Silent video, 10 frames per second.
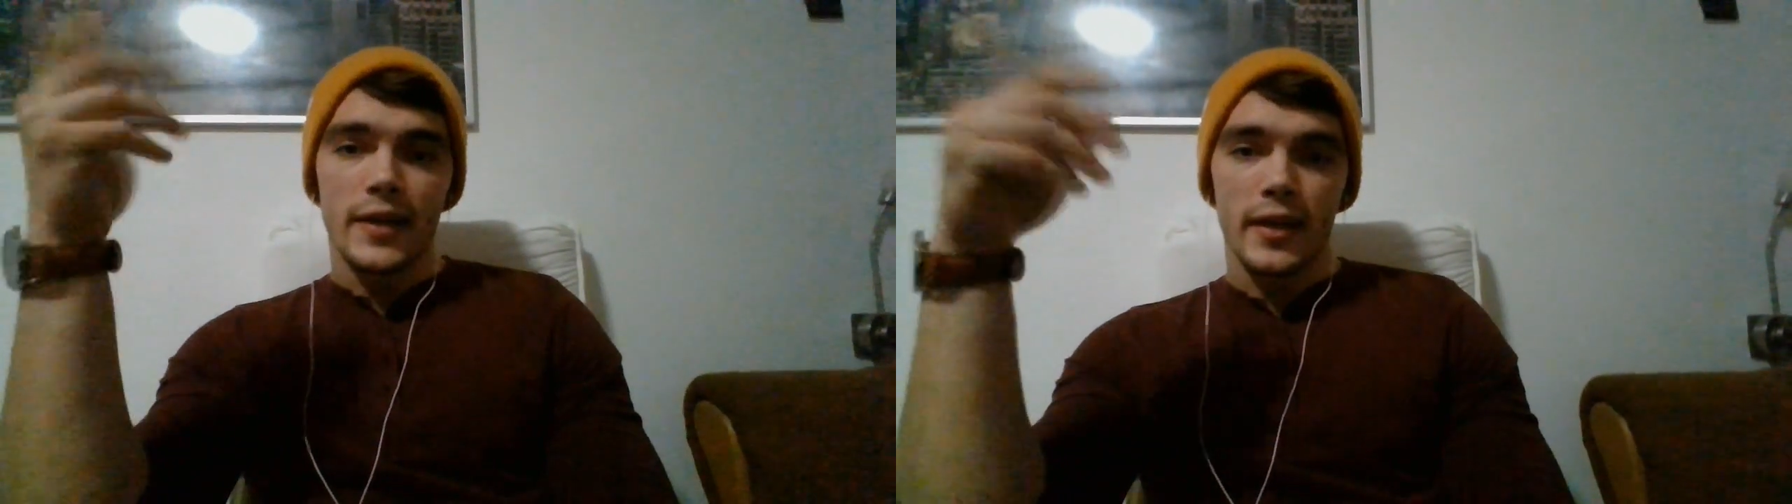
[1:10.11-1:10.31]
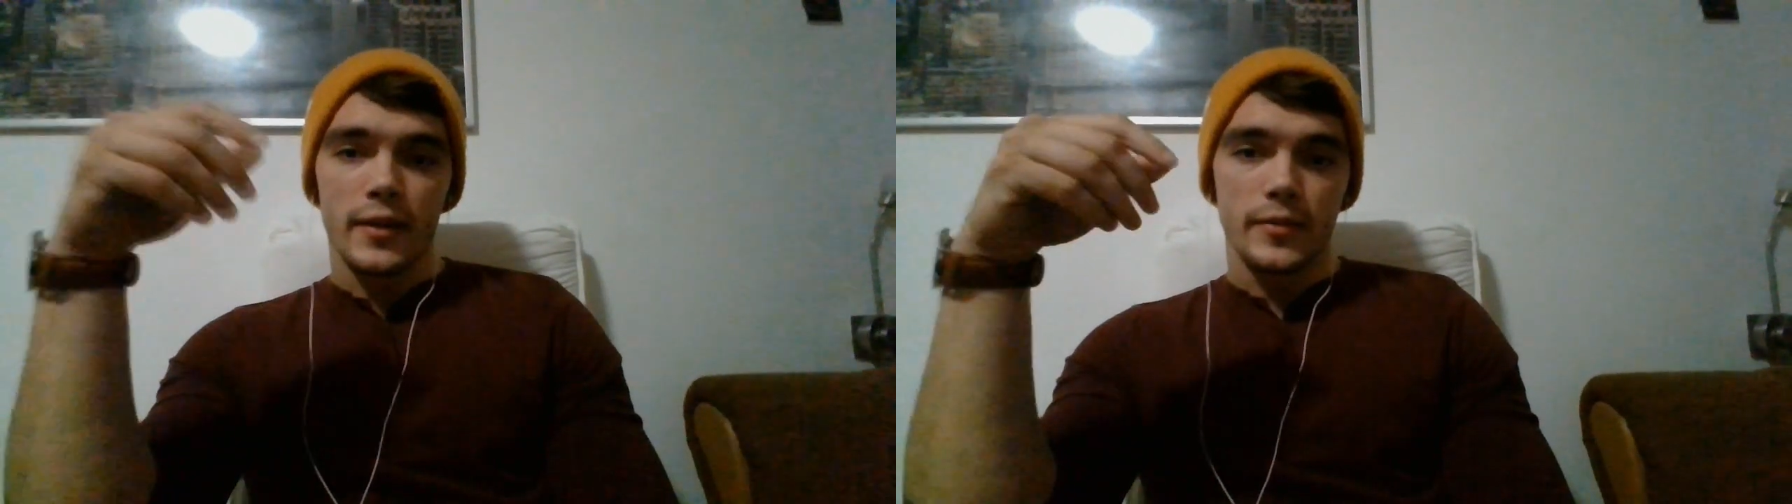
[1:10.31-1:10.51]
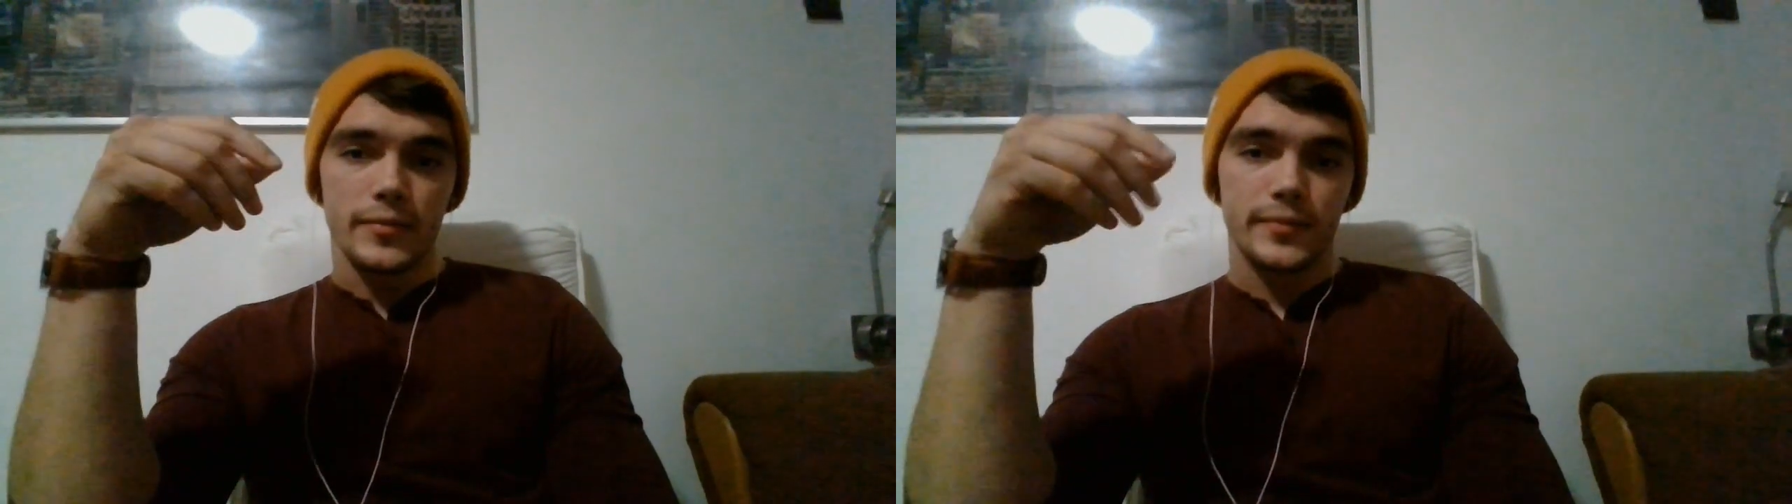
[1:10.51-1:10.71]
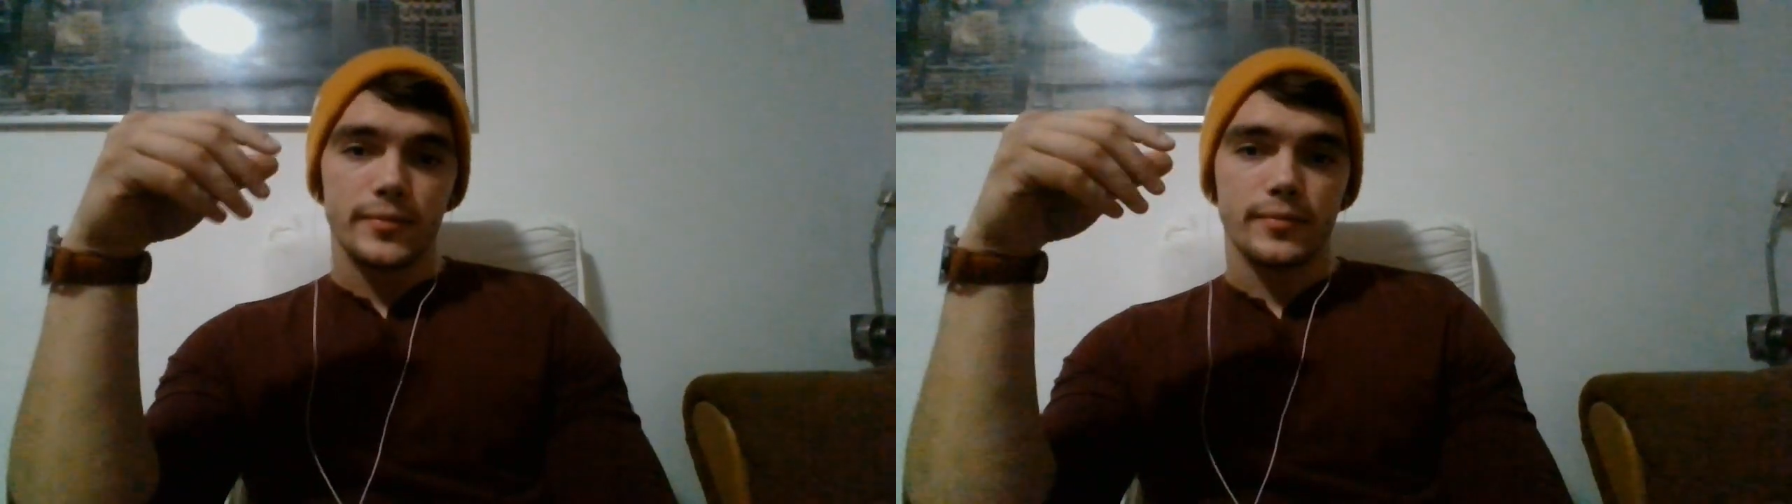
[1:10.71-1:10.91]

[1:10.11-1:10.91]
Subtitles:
again.